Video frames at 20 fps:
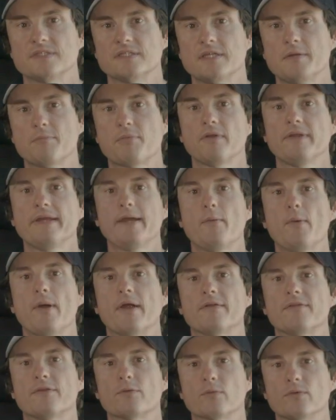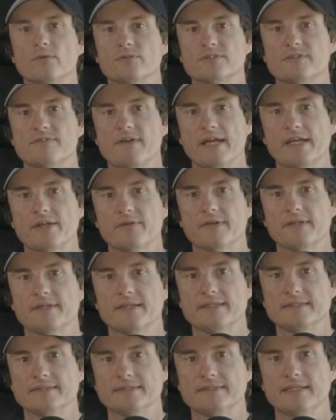You're probably aware of the rules of anchoring
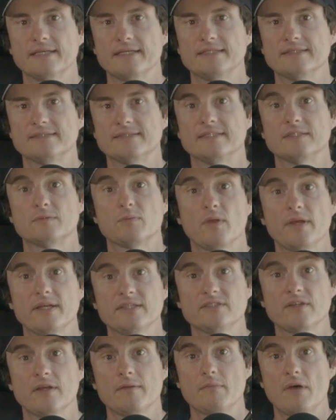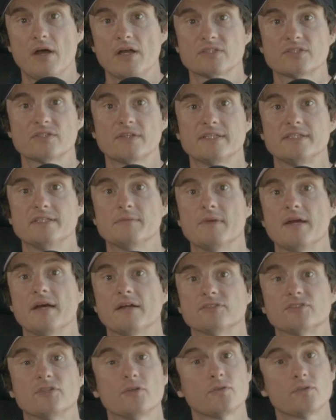these days, since players like Marsh laid them
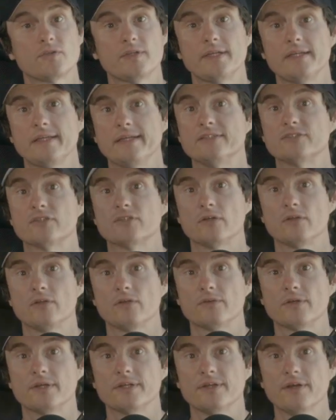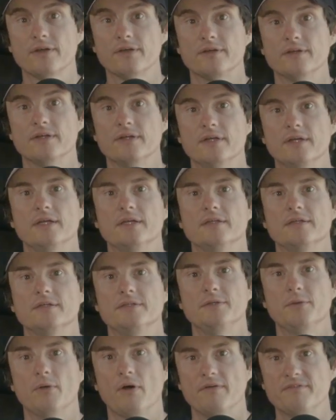out so clearly so long ago.
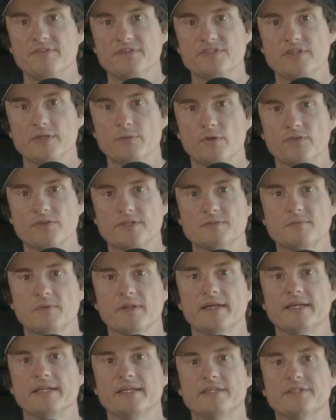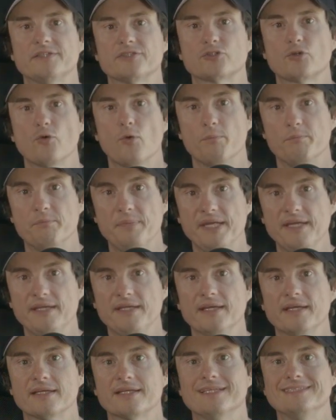You obviously want this player to score
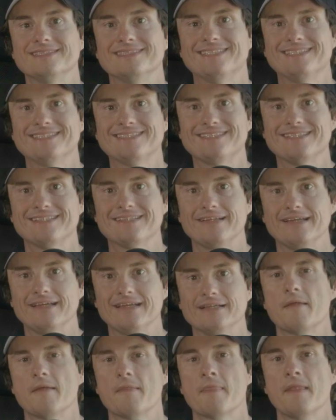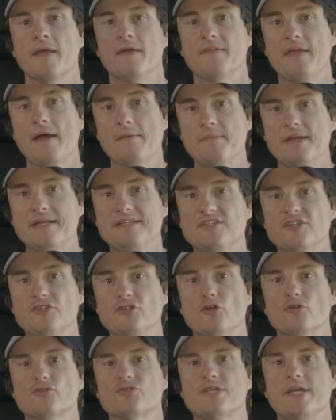big consistently. That means that
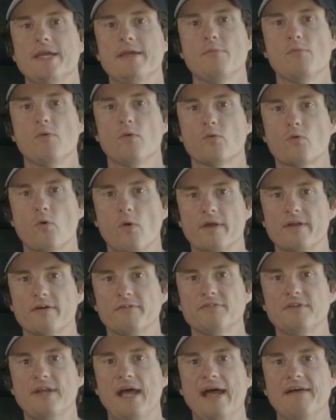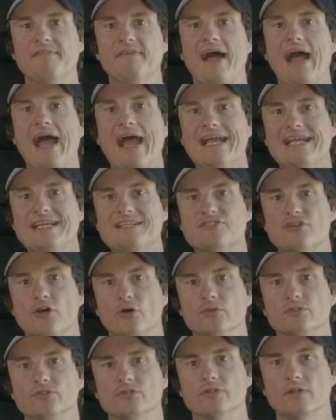your team will quite often have a
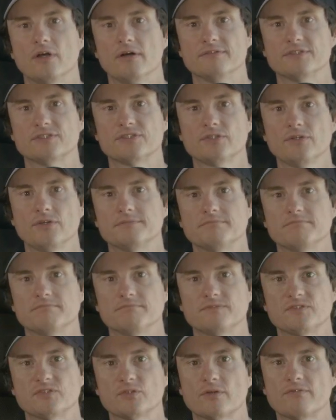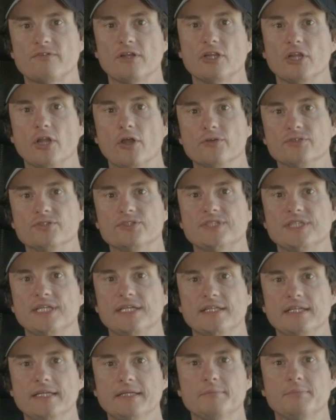total of a sort of a low
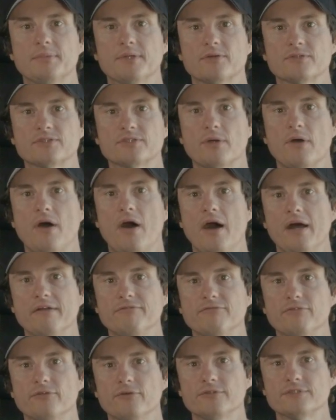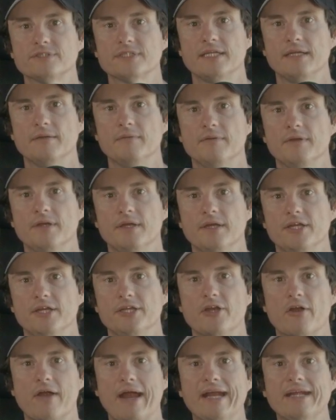ceiling, but also a high floor team.
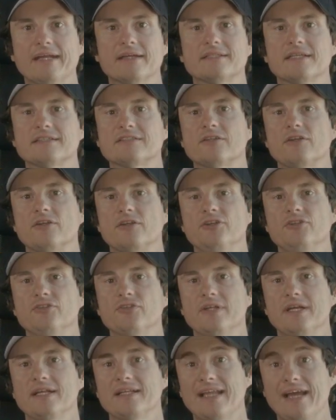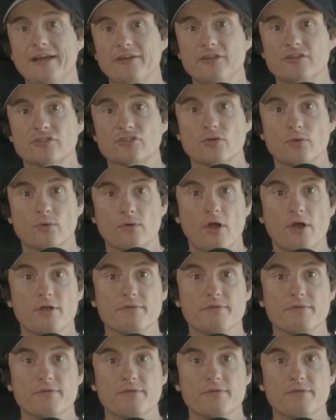Your anchor doesn't usually allow you to score